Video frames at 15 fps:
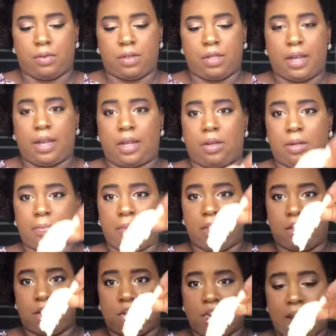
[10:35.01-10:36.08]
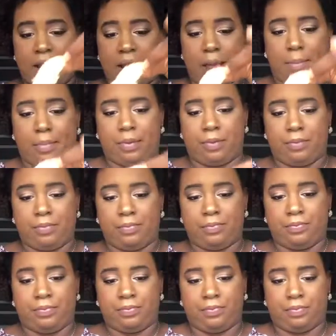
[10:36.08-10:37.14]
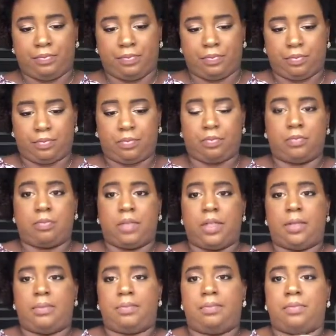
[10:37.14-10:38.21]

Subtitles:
It's like a little piece of dried apple, but